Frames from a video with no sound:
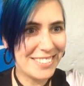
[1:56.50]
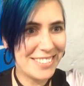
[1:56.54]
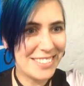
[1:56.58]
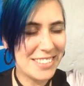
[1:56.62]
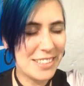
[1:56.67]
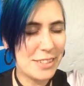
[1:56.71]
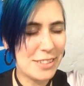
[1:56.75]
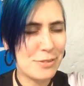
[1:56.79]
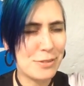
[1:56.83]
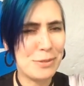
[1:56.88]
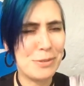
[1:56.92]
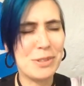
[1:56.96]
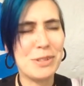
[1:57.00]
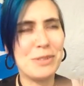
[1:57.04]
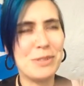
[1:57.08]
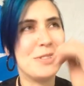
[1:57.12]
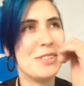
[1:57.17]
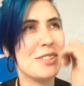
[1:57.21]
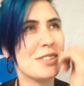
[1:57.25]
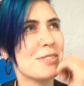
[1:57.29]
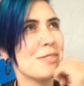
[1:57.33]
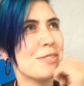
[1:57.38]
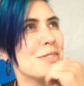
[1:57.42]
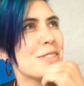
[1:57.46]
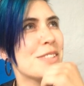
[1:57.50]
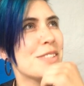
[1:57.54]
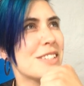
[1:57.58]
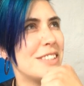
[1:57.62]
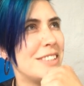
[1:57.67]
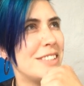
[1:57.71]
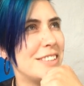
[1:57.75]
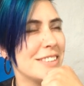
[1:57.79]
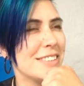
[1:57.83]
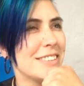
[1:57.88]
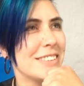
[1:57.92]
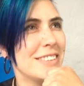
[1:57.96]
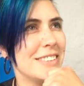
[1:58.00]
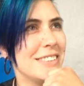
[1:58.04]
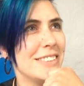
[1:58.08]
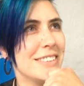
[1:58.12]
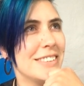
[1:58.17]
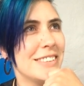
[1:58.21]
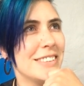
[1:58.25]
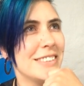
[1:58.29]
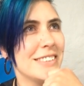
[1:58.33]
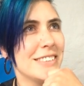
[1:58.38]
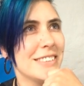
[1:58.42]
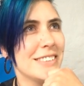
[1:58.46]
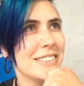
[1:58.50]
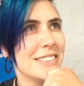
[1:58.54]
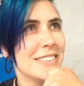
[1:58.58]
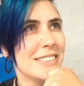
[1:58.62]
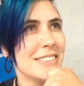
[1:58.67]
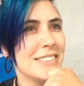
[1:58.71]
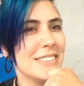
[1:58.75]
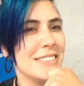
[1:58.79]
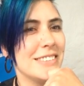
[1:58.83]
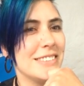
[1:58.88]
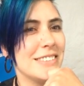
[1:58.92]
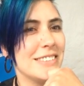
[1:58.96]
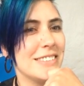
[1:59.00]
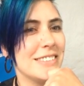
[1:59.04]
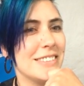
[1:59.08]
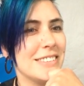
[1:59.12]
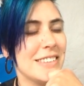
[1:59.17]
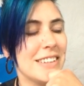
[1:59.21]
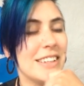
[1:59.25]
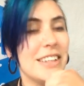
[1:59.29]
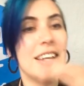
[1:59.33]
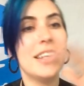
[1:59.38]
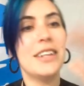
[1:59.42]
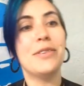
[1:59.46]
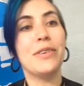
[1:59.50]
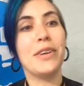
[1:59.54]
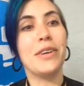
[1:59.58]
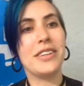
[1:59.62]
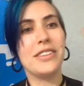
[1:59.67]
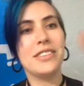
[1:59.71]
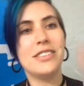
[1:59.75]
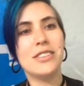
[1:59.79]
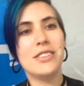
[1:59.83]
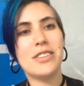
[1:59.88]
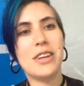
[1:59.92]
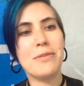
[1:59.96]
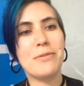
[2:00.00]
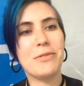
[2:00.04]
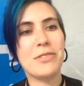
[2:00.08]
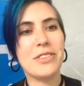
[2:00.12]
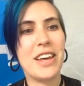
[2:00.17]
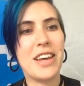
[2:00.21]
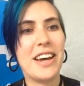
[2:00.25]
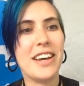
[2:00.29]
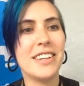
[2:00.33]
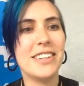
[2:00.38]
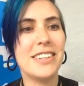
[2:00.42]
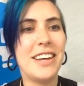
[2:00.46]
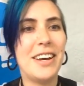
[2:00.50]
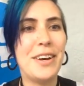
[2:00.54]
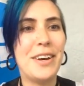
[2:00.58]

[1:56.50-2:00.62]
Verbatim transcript: Whichever one it was. What was it called? Uh, anyway, no time for that.